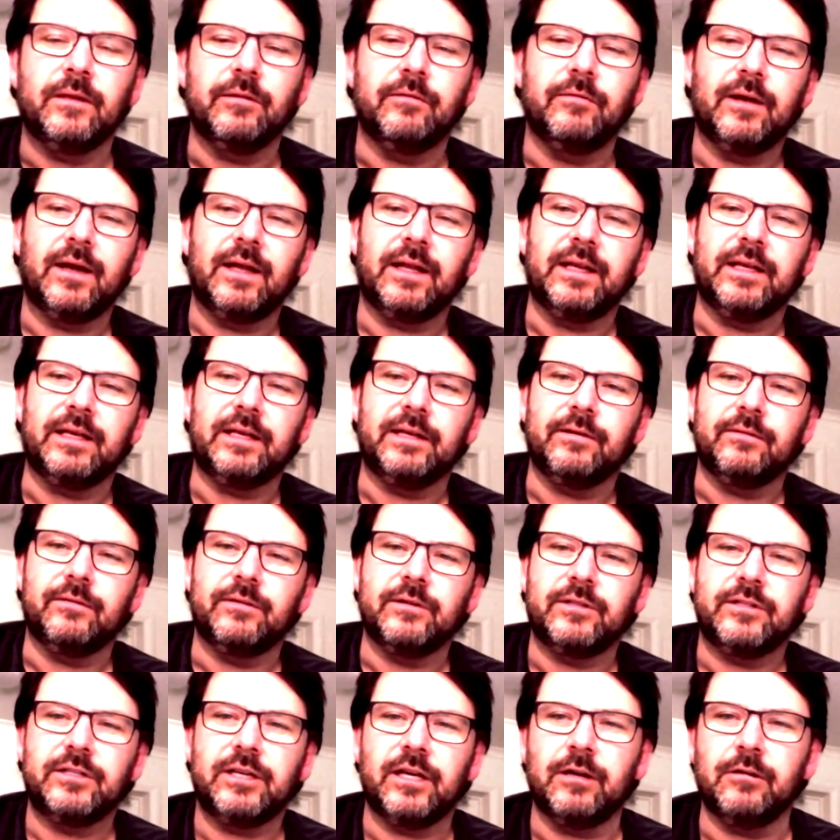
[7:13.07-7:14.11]
the valley of
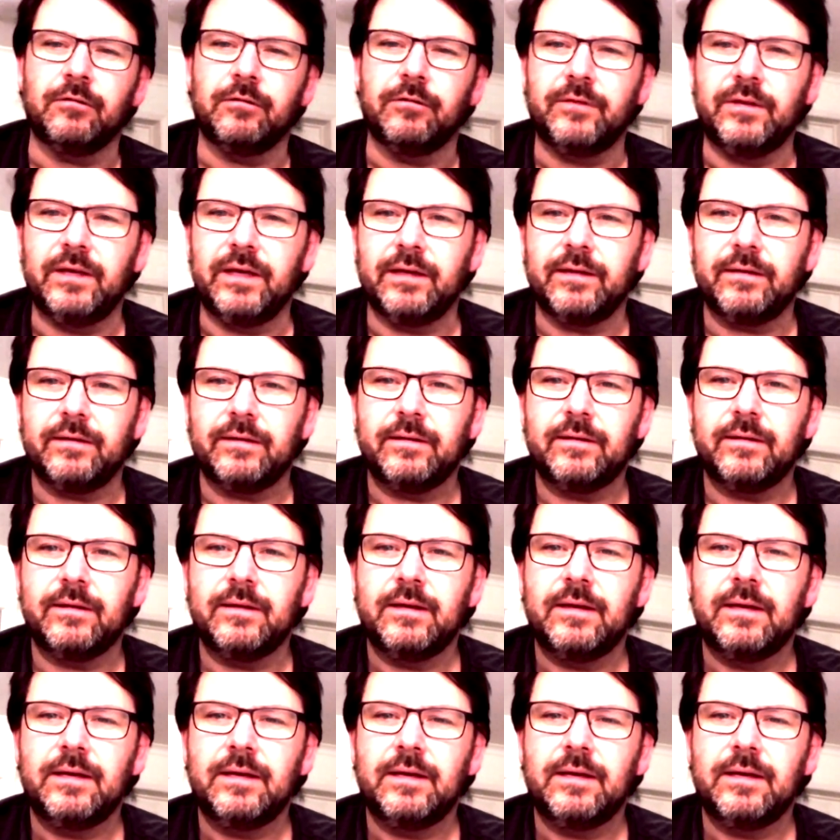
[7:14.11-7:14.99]
the shadow of death,